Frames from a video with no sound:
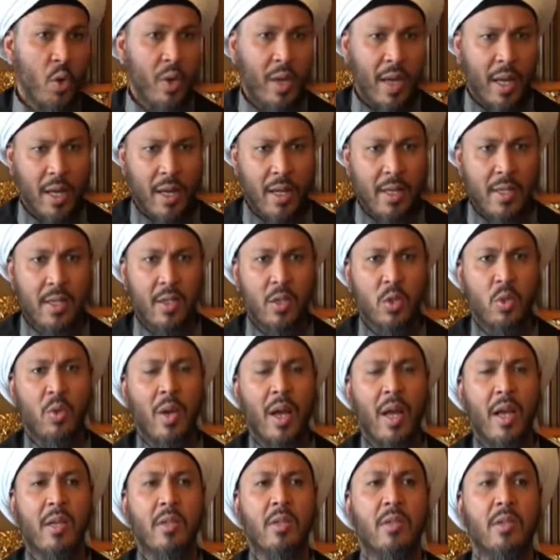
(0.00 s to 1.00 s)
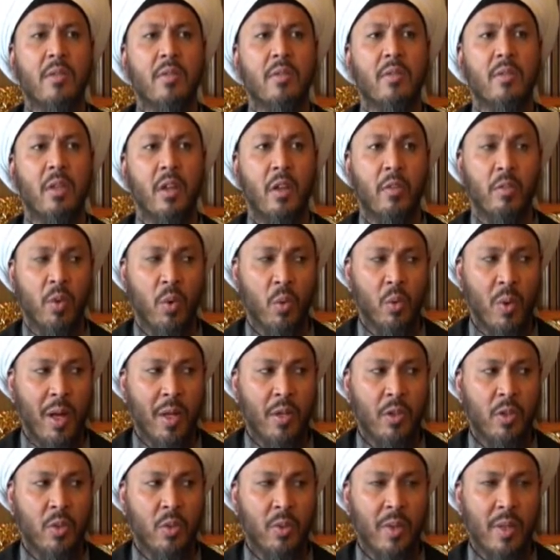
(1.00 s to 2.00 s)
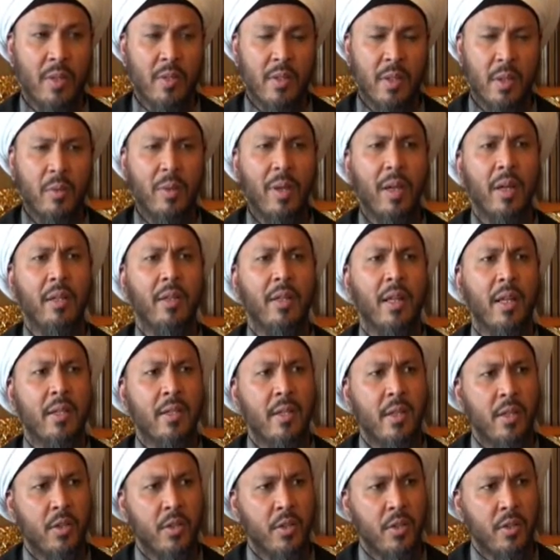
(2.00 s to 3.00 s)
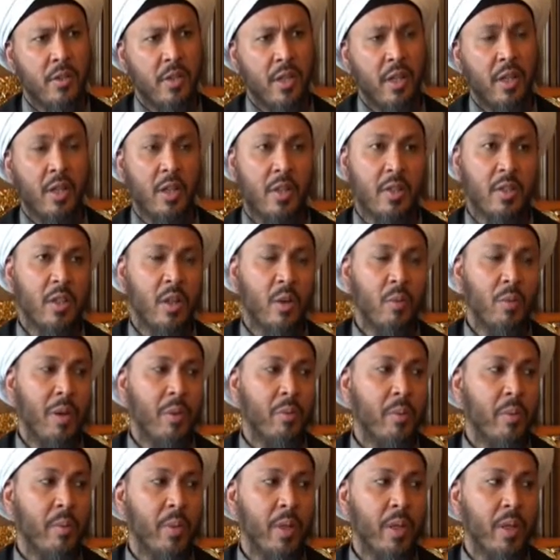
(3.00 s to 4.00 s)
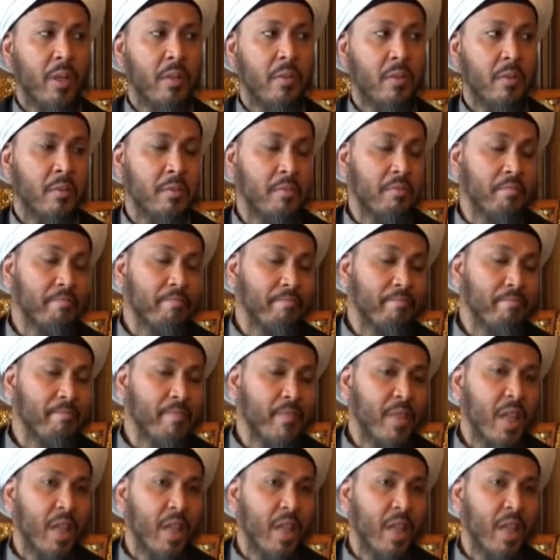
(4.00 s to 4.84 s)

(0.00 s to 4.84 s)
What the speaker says: You can listen to us if you want to and say, well, that's interesting. That's not what we believe.